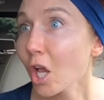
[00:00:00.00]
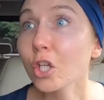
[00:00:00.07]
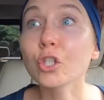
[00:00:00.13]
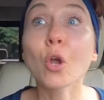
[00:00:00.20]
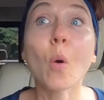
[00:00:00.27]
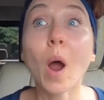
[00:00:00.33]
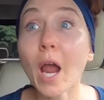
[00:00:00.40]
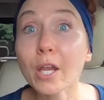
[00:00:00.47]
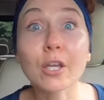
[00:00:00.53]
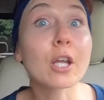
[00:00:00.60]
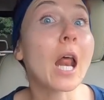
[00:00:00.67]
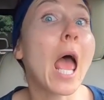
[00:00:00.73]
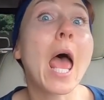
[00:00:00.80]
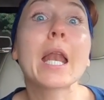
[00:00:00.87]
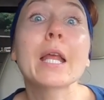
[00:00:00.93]
so I
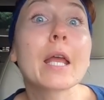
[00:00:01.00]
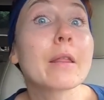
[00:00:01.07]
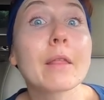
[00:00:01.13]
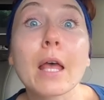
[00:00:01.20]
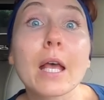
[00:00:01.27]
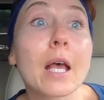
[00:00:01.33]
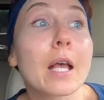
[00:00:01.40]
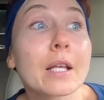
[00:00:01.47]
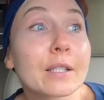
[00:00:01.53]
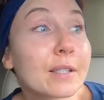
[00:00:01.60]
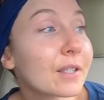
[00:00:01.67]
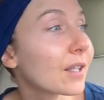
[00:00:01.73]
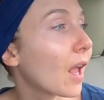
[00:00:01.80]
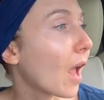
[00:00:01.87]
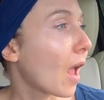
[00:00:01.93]
could edit
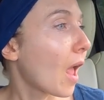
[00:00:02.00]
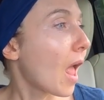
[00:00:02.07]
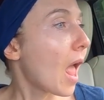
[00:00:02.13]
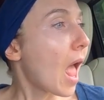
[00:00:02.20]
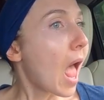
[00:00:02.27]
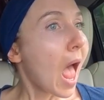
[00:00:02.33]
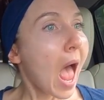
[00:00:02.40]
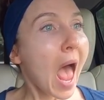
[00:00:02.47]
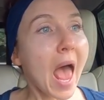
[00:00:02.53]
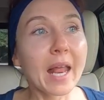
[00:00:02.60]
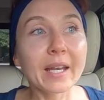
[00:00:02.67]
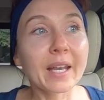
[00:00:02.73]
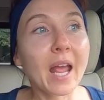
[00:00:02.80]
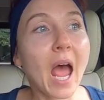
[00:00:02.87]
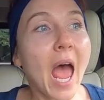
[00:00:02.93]
this.
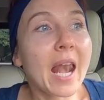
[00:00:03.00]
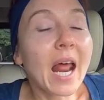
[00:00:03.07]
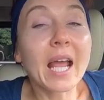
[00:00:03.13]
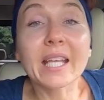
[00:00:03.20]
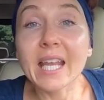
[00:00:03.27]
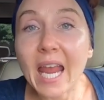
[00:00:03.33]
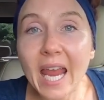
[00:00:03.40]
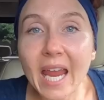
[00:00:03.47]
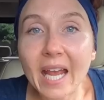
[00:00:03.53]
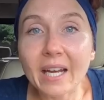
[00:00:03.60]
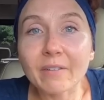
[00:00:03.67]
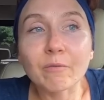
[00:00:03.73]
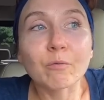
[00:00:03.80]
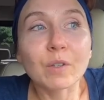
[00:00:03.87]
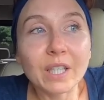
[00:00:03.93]
And I
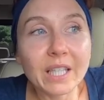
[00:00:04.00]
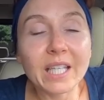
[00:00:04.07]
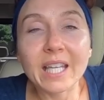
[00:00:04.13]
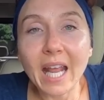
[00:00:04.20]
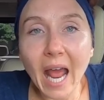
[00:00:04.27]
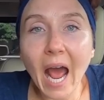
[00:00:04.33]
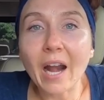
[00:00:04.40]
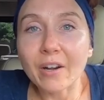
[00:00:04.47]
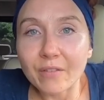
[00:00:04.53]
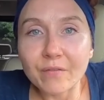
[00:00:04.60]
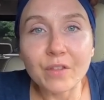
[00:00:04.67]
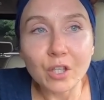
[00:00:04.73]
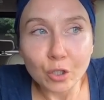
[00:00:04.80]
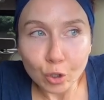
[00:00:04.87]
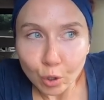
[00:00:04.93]
can't really get out
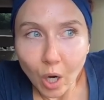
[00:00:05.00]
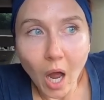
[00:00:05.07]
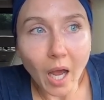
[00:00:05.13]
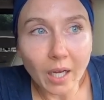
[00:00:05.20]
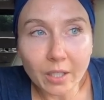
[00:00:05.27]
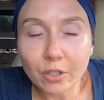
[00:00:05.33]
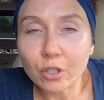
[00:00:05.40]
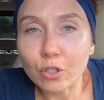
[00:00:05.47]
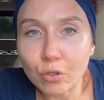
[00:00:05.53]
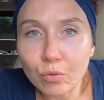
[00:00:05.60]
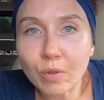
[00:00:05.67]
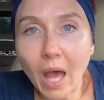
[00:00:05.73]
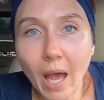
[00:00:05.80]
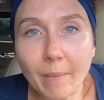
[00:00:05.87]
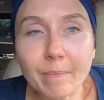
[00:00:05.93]
of the truck to
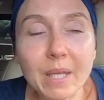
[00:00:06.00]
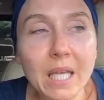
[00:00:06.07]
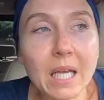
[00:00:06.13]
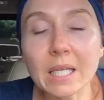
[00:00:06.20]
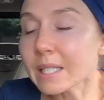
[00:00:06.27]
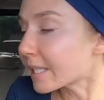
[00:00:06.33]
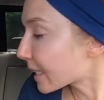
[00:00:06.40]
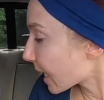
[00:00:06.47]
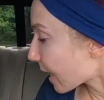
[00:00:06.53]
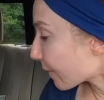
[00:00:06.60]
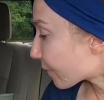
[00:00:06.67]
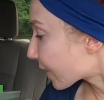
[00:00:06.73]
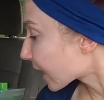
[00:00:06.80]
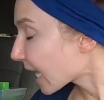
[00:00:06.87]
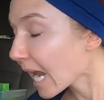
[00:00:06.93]
do that because
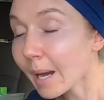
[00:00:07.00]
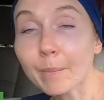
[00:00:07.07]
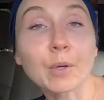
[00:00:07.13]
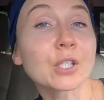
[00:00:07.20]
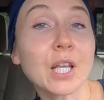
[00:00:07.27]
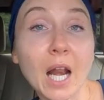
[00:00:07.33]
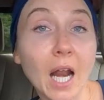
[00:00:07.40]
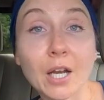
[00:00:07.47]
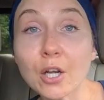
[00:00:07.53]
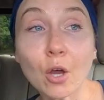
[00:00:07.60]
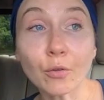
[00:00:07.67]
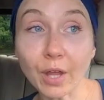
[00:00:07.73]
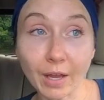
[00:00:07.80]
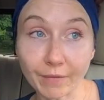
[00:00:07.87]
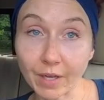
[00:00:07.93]
if the cameras, and I
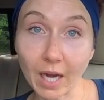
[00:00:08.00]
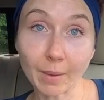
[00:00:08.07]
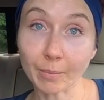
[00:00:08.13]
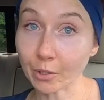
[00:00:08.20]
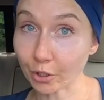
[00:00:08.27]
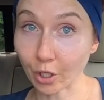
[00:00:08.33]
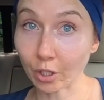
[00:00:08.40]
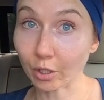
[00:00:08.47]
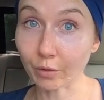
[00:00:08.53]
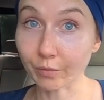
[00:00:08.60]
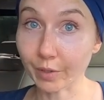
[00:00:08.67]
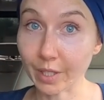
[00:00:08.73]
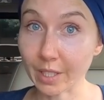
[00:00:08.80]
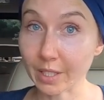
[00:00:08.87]
know they have cameras all over